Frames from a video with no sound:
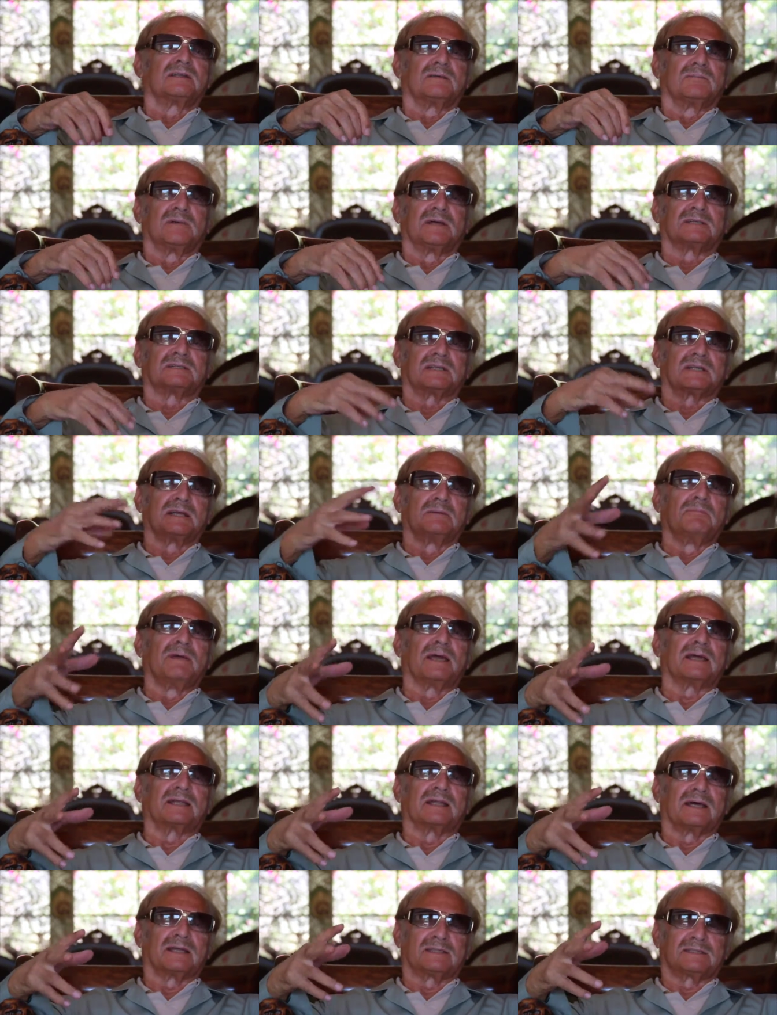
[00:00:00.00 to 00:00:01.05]
to basically
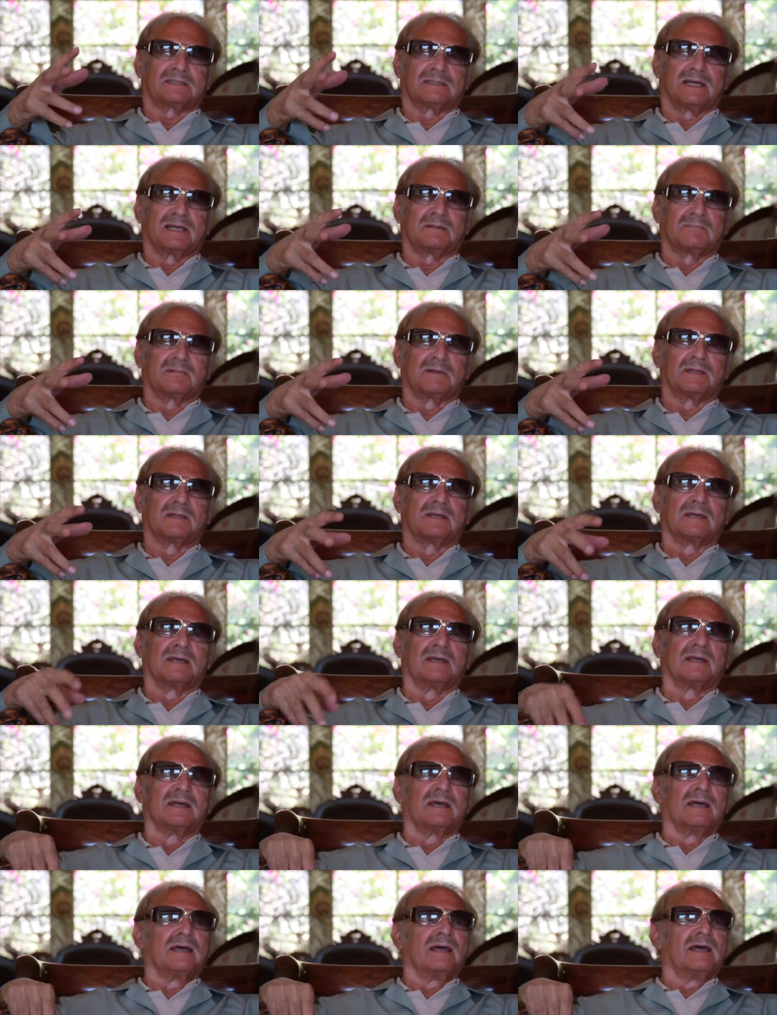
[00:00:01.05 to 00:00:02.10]
make that statement,
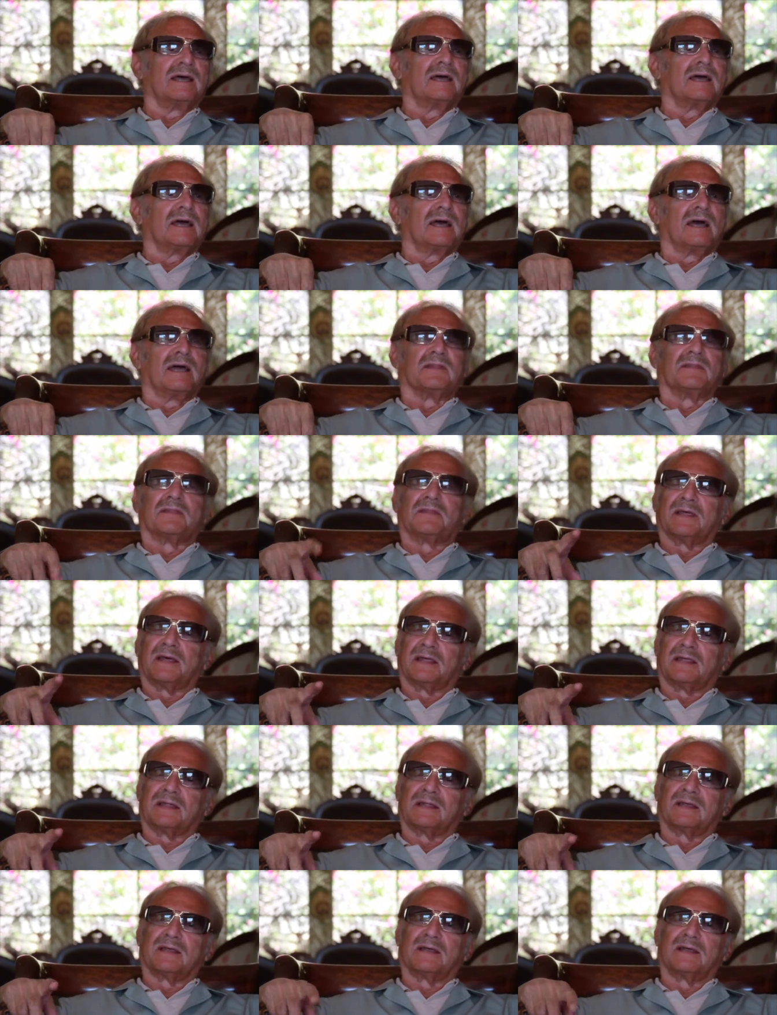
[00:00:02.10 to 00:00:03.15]
and
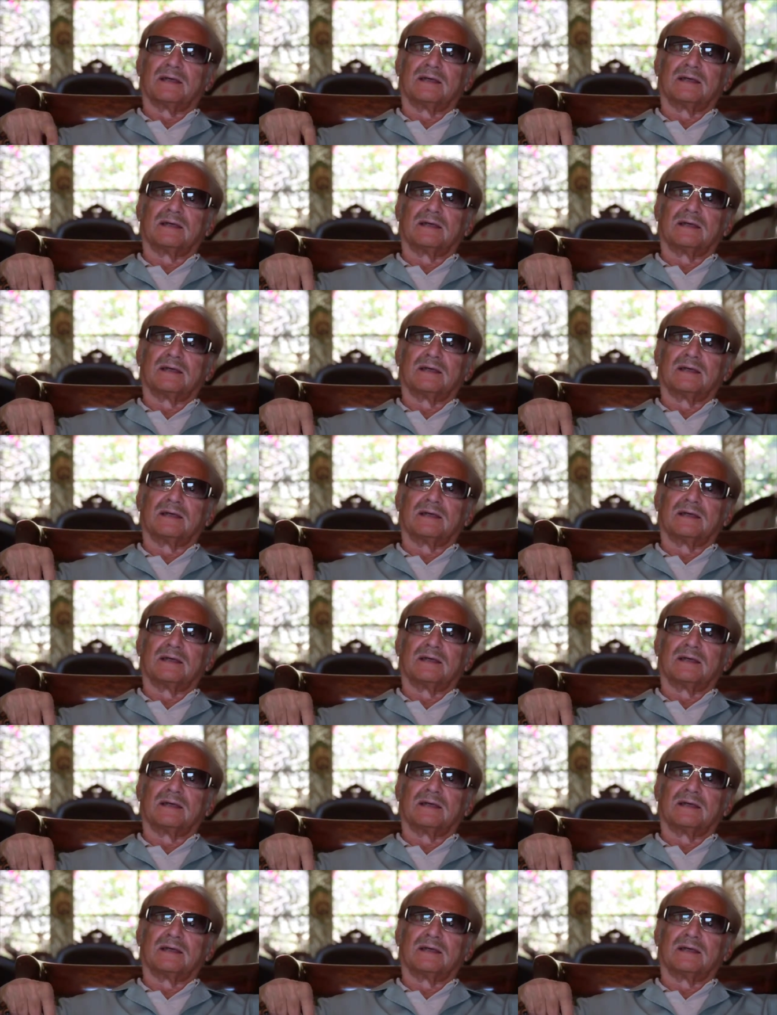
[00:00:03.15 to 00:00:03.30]
then